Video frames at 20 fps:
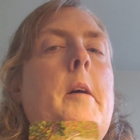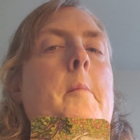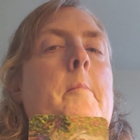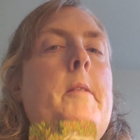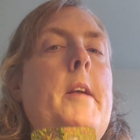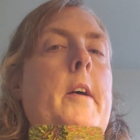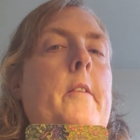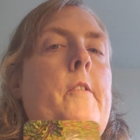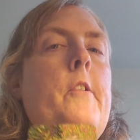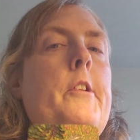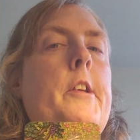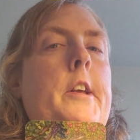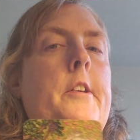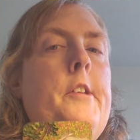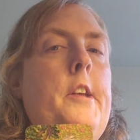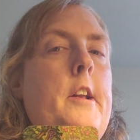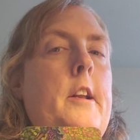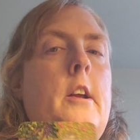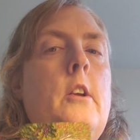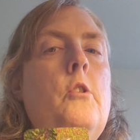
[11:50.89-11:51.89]
I'm definitely
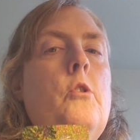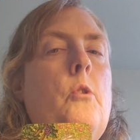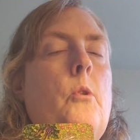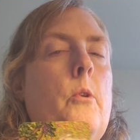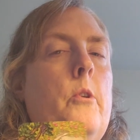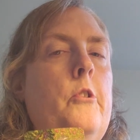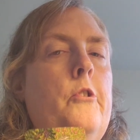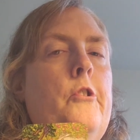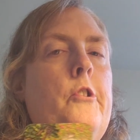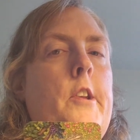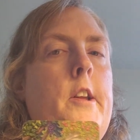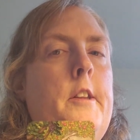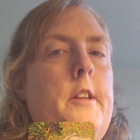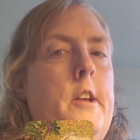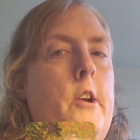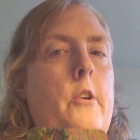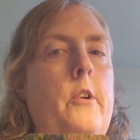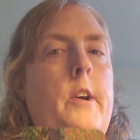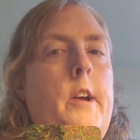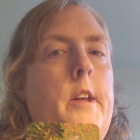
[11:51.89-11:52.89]
leaning towards that
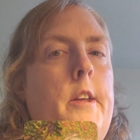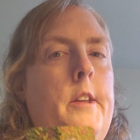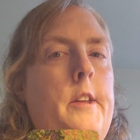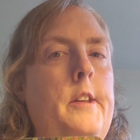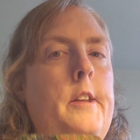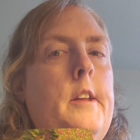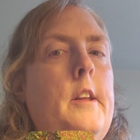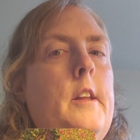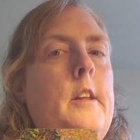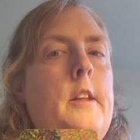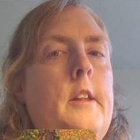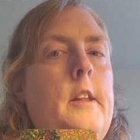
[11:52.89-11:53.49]
there is